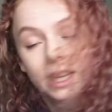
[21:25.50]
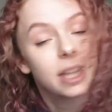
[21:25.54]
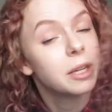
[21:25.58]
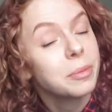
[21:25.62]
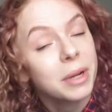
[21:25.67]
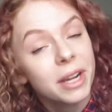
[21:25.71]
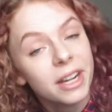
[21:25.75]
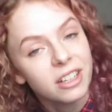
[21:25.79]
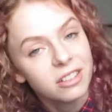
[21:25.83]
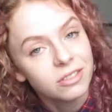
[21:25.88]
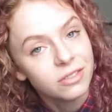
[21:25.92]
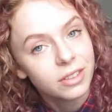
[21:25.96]
came
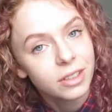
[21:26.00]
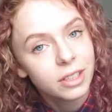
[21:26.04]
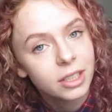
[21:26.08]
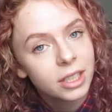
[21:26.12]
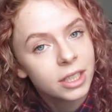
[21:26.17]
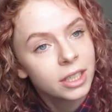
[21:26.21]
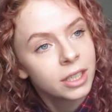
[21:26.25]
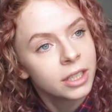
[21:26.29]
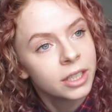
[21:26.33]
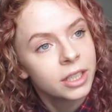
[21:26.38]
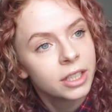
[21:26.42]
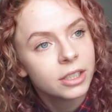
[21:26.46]
out of it.
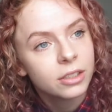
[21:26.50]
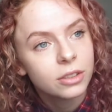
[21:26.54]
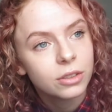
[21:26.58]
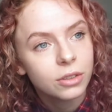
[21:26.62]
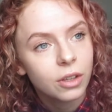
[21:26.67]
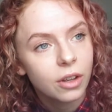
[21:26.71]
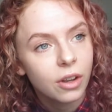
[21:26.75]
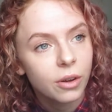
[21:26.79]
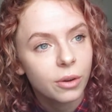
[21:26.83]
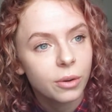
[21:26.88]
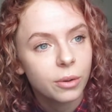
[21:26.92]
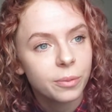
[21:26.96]

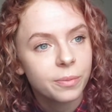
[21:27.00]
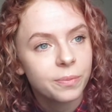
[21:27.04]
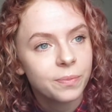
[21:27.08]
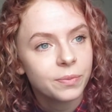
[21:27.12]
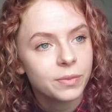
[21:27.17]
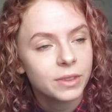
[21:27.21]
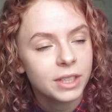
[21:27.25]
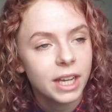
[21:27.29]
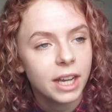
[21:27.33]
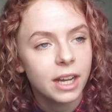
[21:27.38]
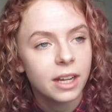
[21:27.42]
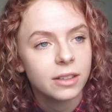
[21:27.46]
So
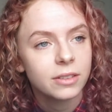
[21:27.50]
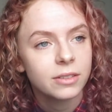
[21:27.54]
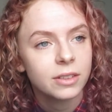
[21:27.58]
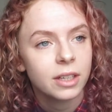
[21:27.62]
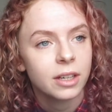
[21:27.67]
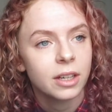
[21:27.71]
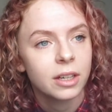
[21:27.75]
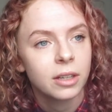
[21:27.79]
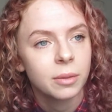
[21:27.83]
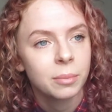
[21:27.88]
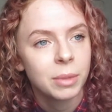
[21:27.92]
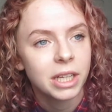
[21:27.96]
yeah,
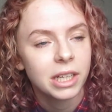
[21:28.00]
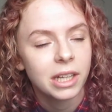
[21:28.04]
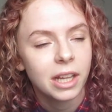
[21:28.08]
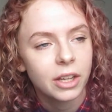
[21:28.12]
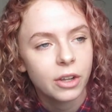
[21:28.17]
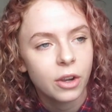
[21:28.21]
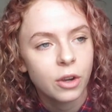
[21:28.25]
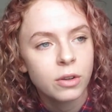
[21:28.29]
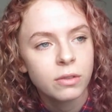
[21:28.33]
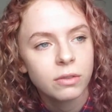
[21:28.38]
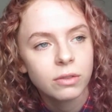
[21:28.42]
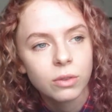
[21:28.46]
I mean
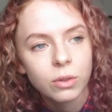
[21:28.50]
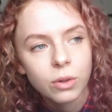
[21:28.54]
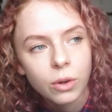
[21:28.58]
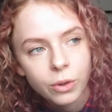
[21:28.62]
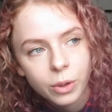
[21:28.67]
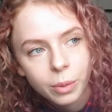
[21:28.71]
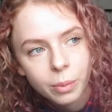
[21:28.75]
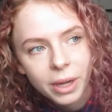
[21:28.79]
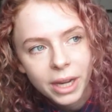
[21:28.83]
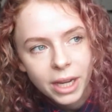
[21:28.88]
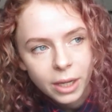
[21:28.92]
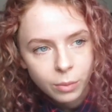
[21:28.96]
like overall
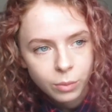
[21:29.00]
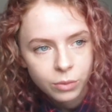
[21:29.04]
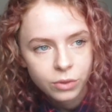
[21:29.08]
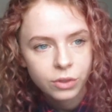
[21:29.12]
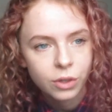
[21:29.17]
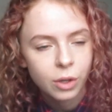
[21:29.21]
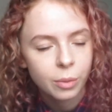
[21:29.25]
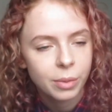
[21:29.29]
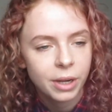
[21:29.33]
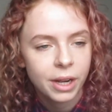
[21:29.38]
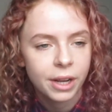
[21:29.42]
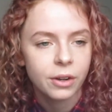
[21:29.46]
the pain was
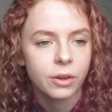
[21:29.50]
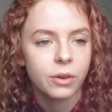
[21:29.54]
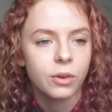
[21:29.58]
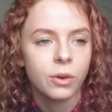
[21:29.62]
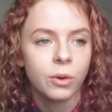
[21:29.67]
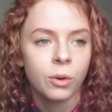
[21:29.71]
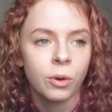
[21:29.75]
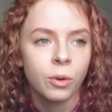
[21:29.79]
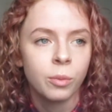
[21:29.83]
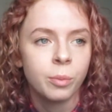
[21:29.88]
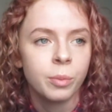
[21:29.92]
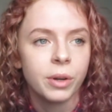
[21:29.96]
not bad at
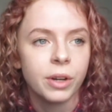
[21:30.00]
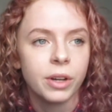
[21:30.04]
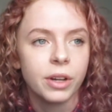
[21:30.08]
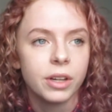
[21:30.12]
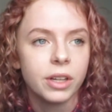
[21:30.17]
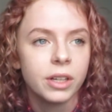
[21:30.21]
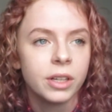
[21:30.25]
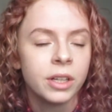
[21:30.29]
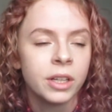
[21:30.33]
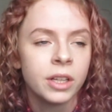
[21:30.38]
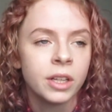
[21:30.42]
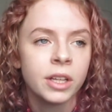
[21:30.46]
all but
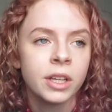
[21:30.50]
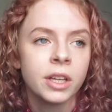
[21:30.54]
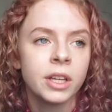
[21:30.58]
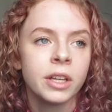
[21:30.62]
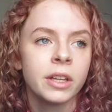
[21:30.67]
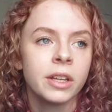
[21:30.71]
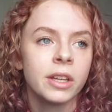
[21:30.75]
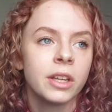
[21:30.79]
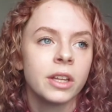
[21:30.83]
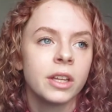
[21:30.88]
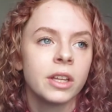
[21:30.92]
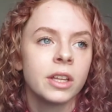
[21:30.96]

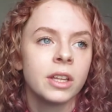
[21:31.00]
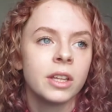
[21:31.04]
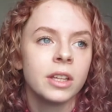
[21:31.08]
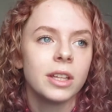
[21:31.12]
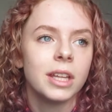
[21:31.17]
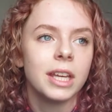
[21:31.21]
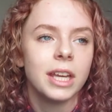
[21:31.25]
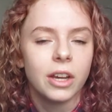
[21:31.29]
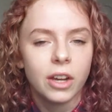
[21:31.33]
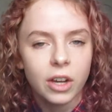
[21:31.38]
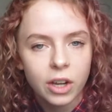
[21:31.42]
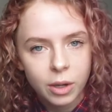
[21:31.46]

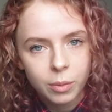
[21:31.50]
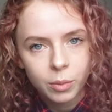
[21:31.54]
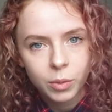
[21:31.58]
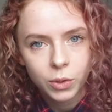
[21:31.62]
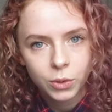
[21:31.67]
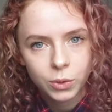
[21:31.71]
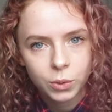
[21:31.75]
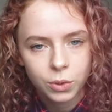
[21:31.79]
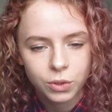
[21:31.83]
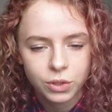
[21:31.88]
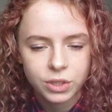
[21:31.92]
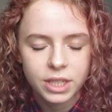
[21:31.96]
it hurt
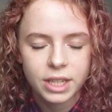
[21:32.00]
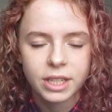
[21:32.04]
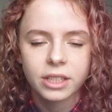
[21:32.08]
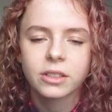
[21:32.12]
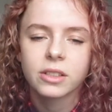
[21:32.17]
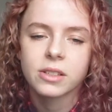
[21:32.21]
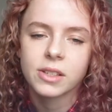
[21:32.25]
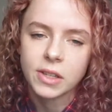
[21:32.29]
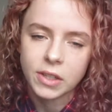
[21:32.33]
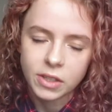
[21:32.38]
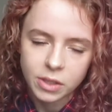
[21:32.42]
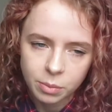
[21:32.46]
more towards the end
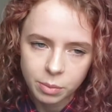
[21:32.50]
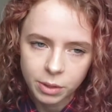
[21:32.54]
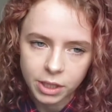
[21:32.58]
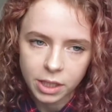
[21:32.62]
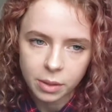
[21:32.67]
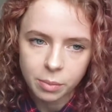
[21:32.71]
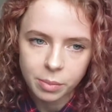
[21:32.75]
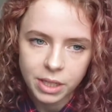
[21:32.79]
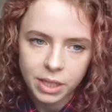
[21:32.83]
because it's a bigger